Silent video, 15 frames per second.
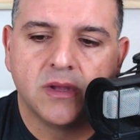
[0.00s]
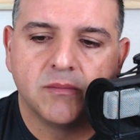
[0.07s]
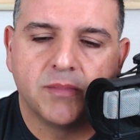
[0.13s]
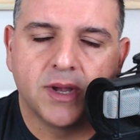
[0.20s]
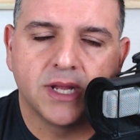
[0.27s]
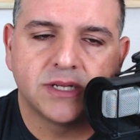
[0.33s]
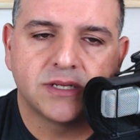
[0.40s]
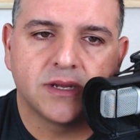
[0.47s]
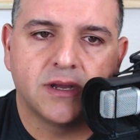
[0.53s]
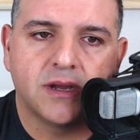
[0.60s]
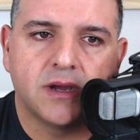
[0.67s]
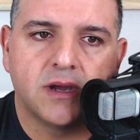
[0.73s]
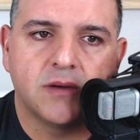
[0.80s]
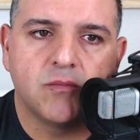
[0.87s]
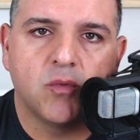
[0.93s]
But
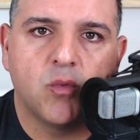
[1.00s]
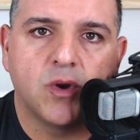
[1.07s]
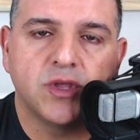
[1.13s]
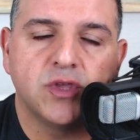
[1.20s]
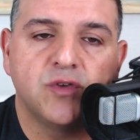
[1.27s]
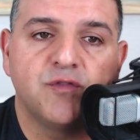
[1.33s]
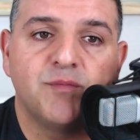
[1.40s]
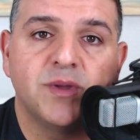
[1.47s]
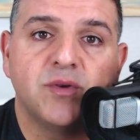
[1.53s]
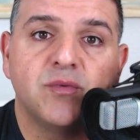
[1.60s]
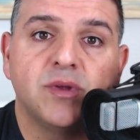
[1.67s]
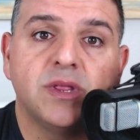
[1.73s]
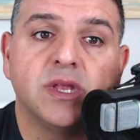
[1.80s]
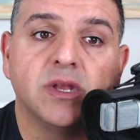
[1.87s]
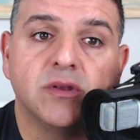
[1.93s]
um, what you've been
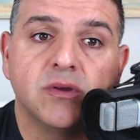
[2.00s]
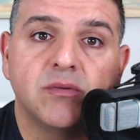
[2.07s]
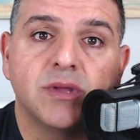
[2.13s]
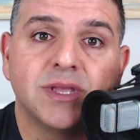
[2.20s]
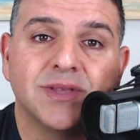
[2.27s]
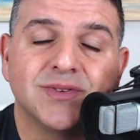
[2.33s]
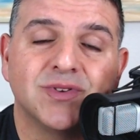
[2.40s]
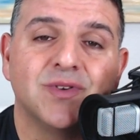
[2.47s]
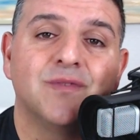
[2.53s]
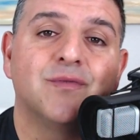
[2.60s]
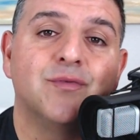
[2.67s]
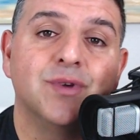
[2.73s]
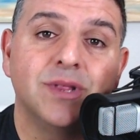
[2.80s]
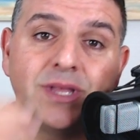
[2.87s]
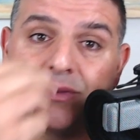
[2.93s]
really doing is you've
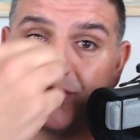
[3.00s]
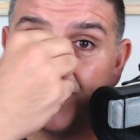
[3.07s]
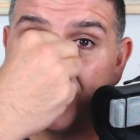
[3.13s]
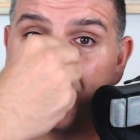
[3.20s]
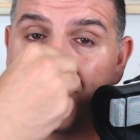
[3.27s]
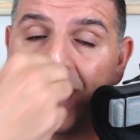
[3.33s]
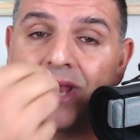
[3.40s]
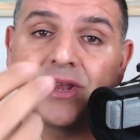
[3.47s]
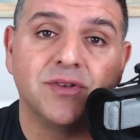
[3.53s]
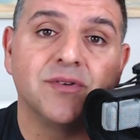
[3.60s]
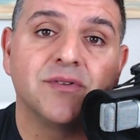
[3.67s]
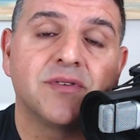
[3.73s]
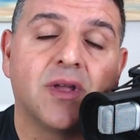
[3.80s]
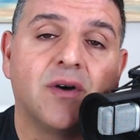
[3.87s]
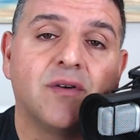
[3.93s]
really rebranded
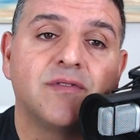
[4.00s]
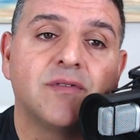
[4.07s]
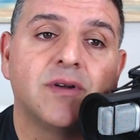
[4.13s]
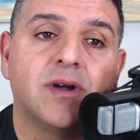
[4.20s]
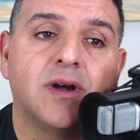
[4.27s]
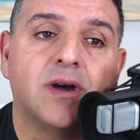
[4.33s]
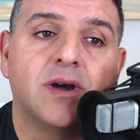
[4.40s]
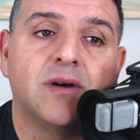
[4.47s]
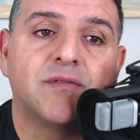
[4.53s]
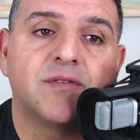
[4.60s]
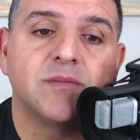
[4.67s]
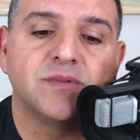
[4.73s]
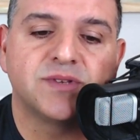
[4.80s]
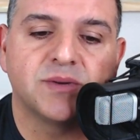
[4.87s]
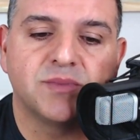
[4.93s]
yourself uh,
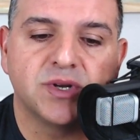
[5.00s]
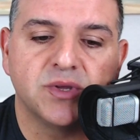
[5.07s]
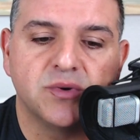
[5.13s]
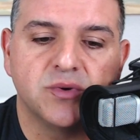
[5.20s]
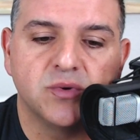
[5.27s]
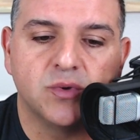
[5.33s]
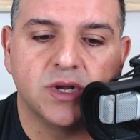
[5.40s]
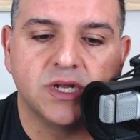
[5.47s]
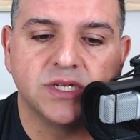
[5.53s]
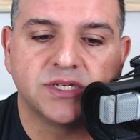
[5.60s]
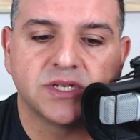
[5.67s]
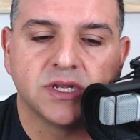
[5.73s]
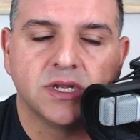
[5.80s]
from somebody who was